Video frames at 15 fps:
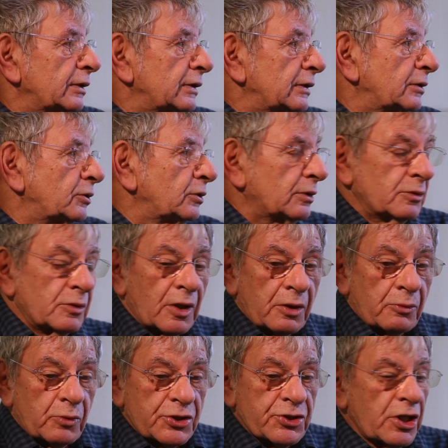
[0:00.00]

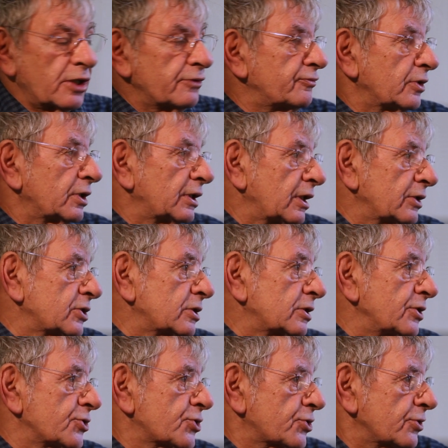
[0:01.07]
and which I find
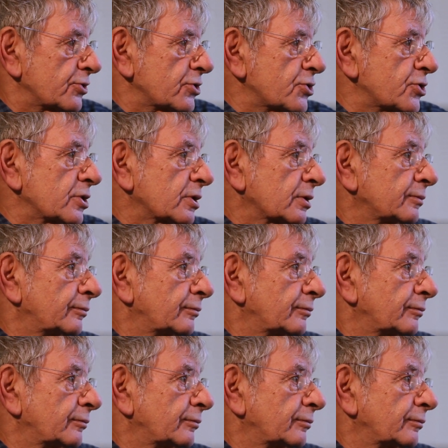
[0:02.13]
utterly astonishing.